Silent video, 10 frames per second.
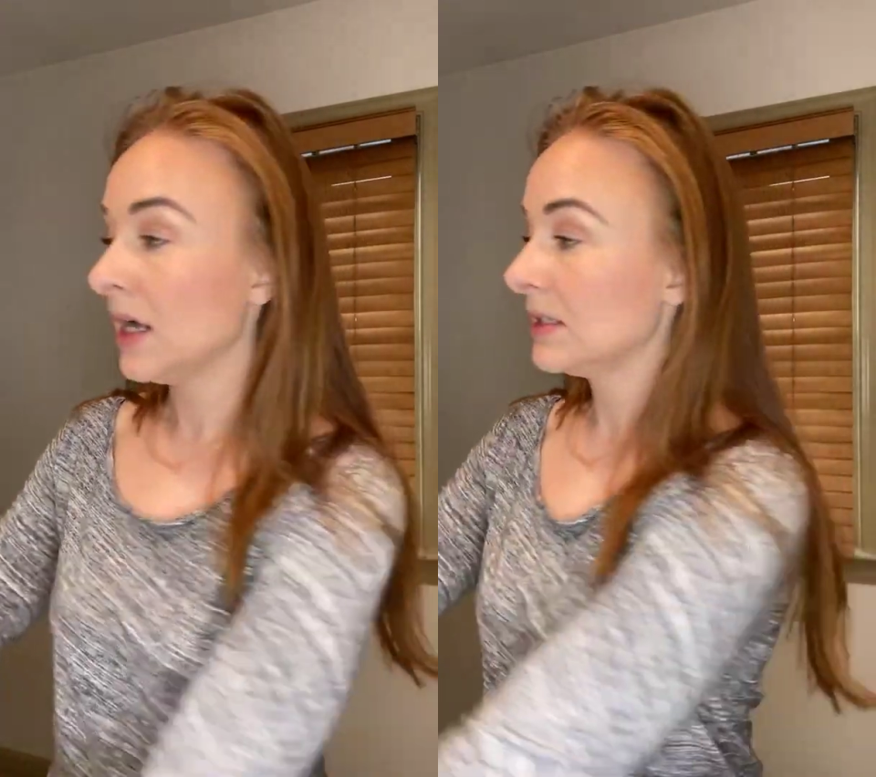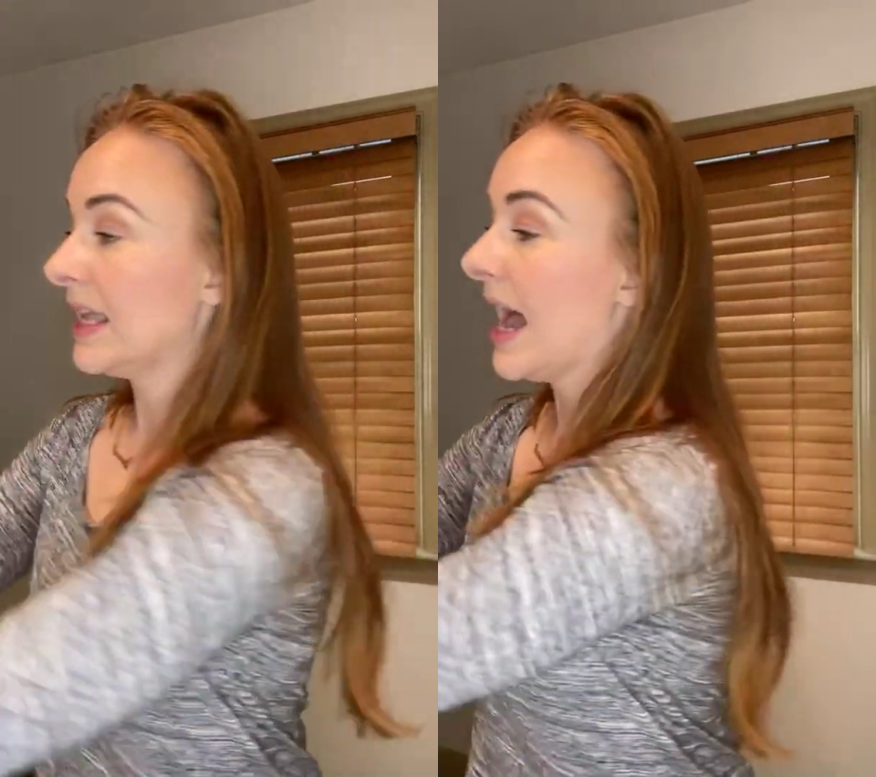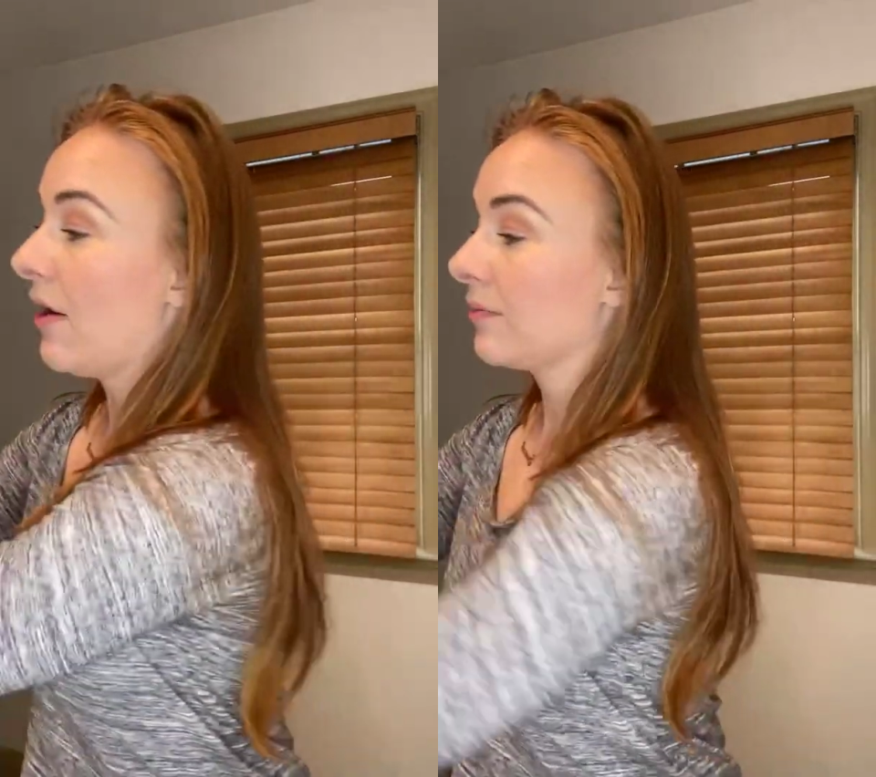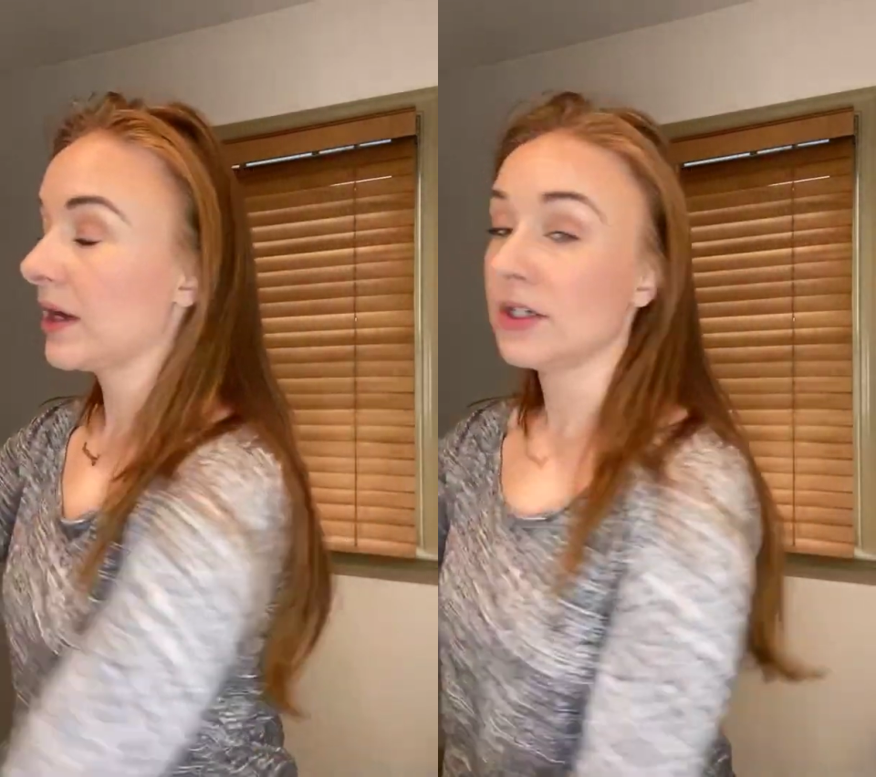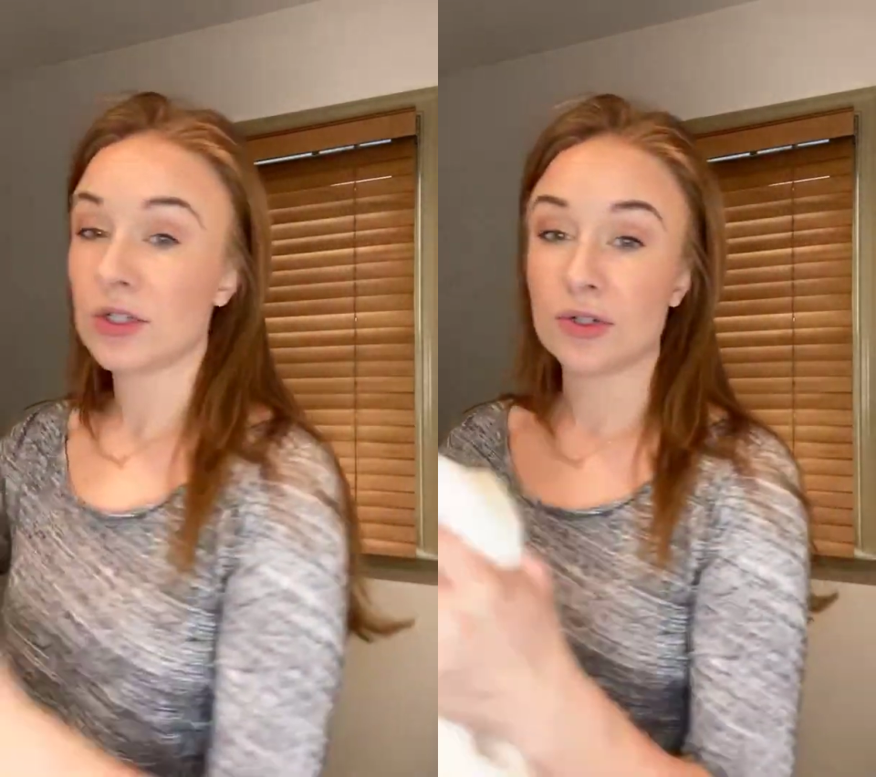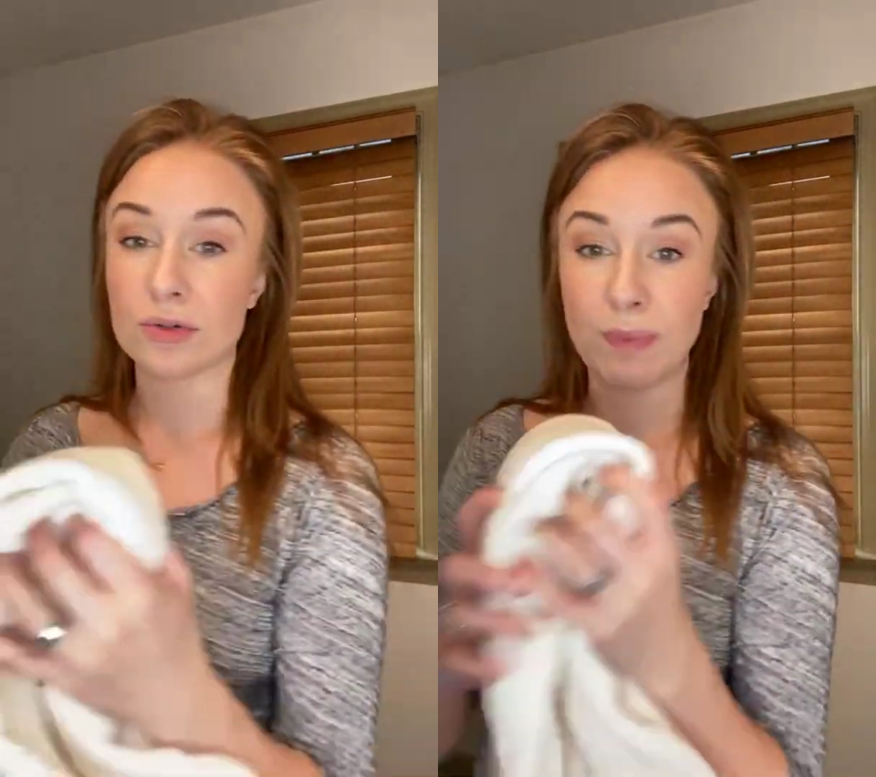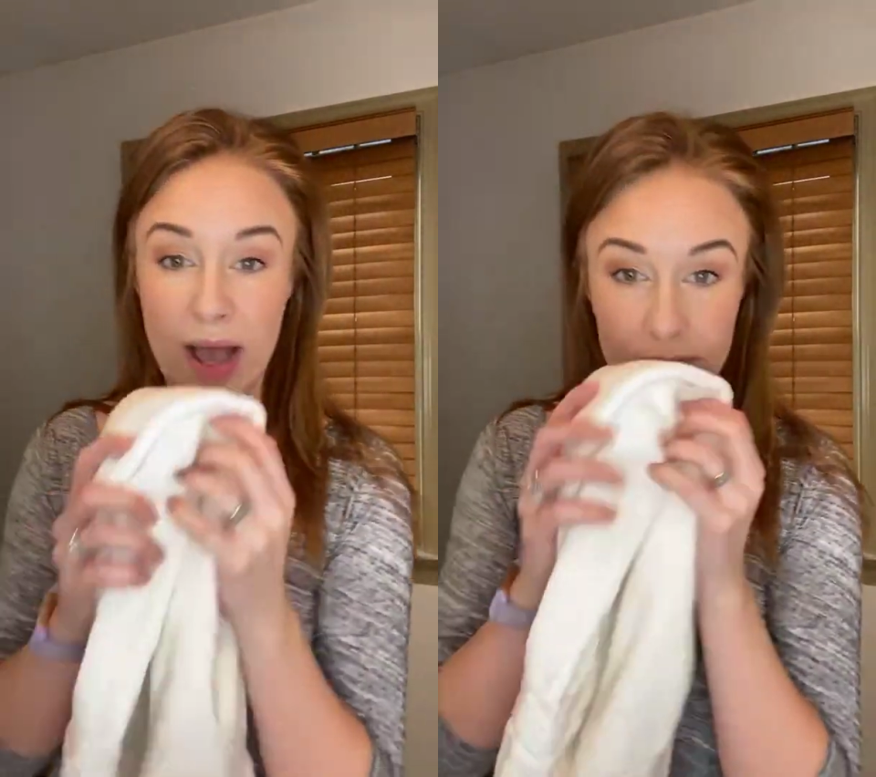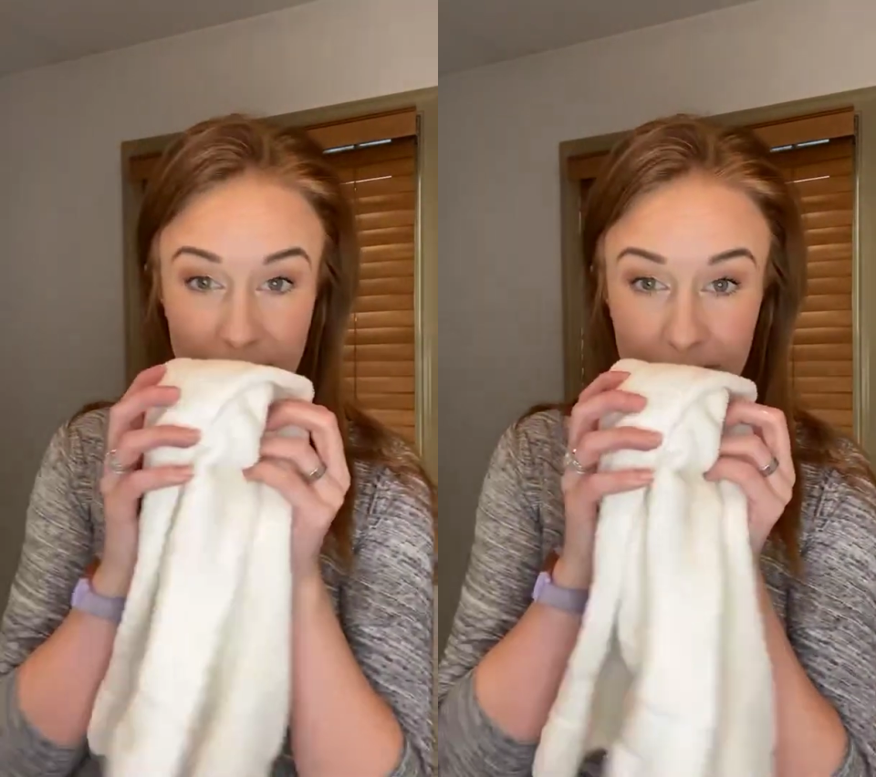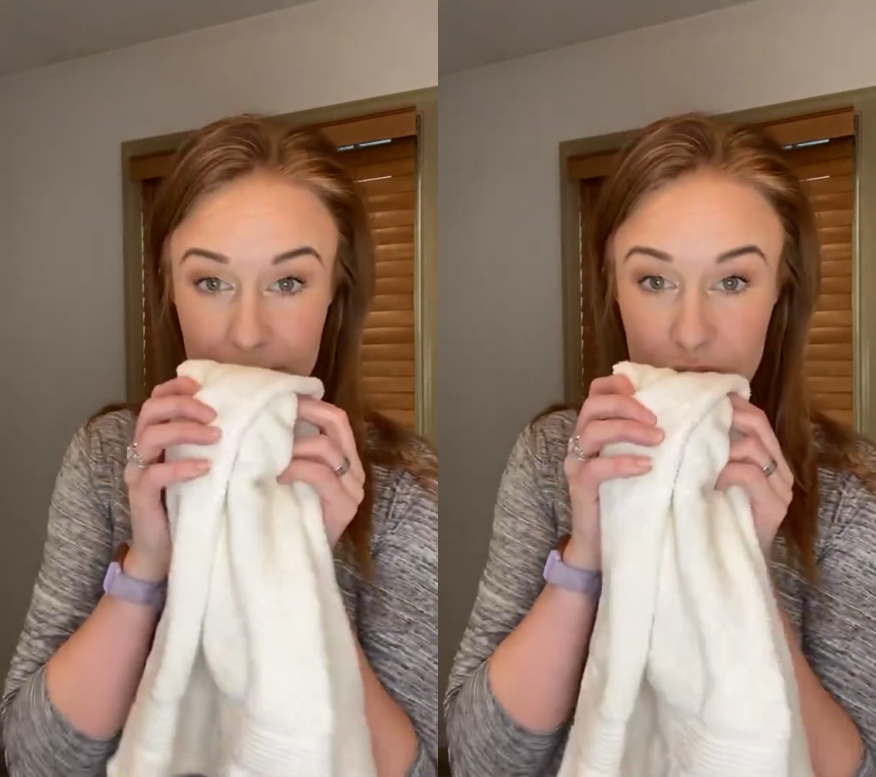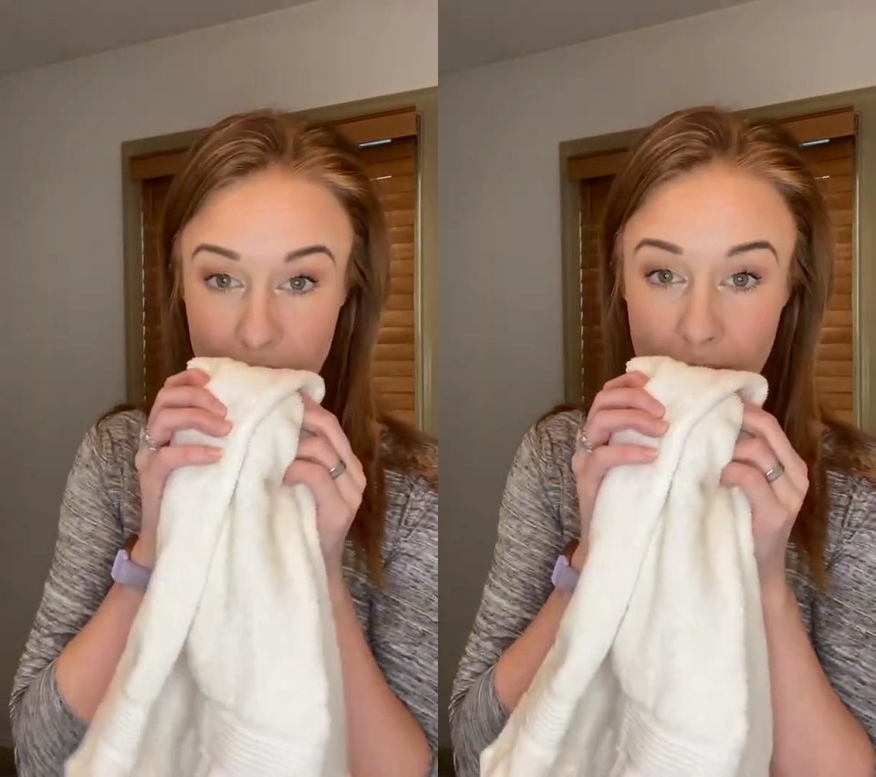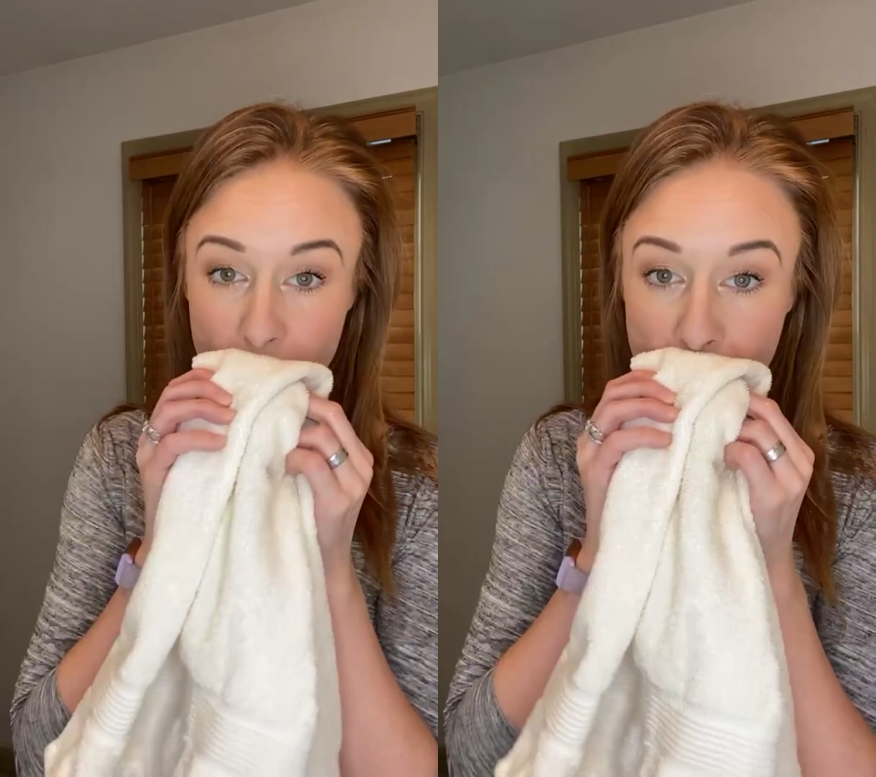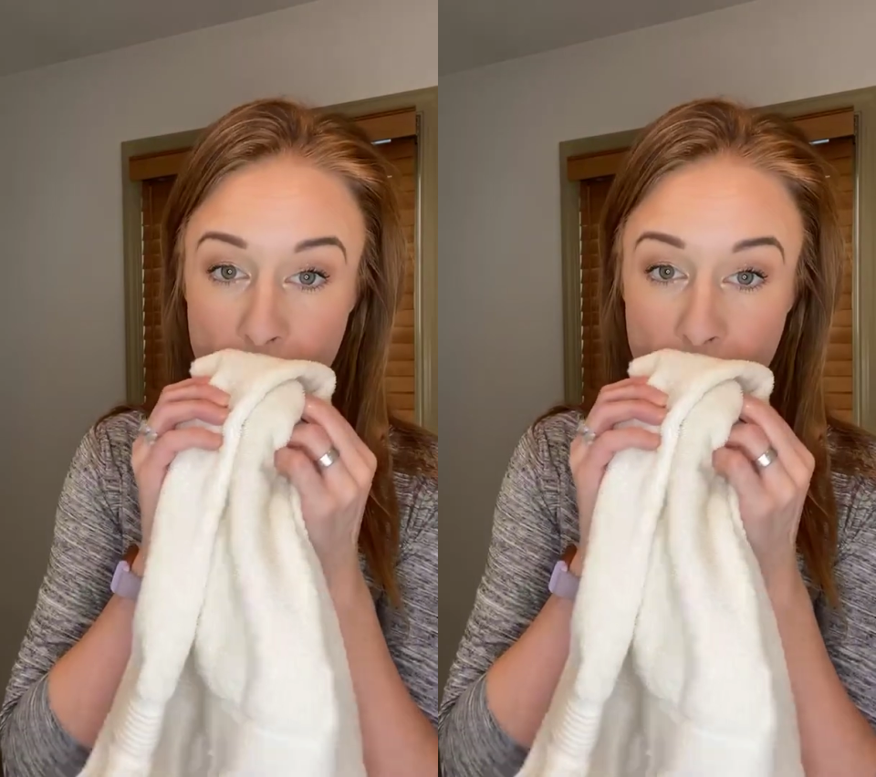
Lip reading: Now I'm gonna just pat my lips dry.